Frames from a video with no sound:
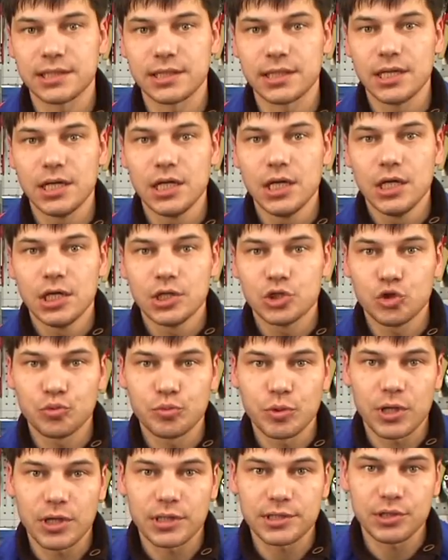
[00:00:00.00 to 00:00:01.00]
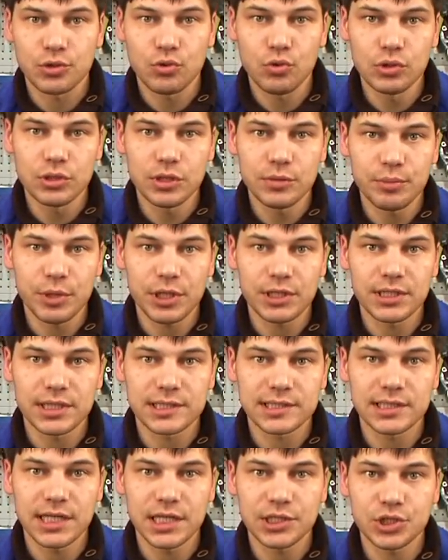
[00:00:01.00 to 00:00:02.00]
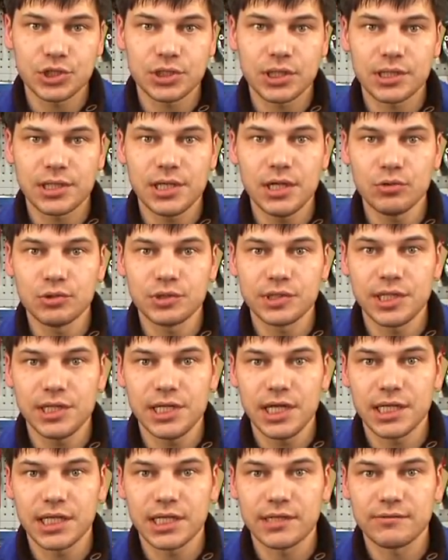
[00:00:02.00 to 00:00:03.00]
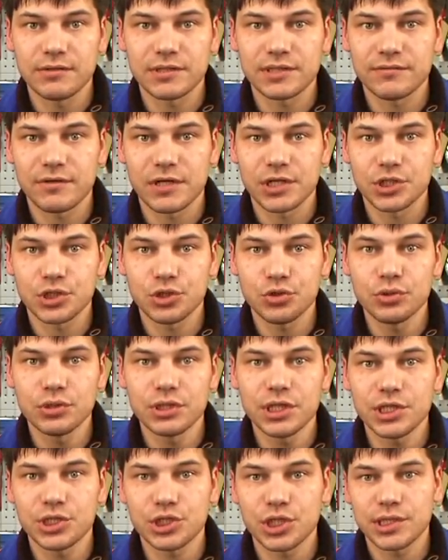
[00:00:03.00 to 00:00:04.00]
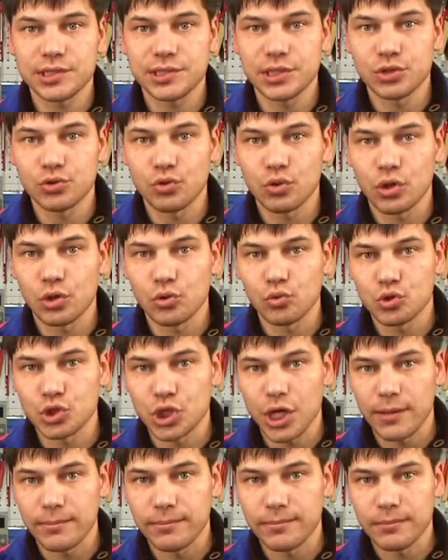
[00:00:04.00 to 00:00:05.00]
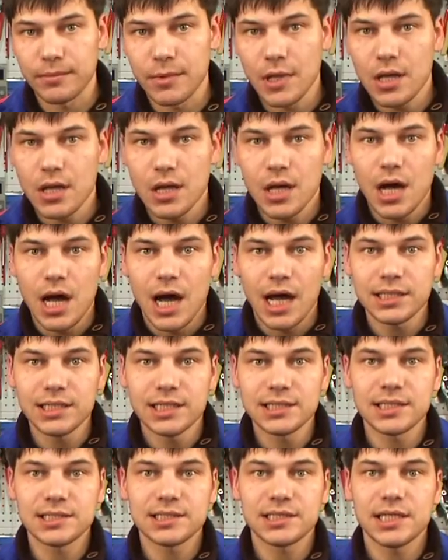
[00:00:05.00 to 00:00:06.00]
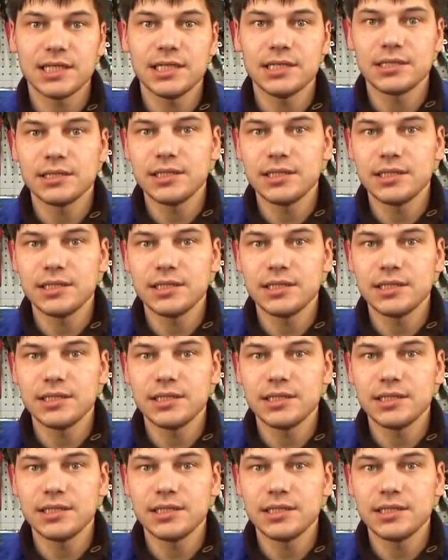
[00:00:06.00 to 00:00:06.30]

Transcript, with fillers: image orthicon is designed to amplify the returning part of the beam's current. It consists of five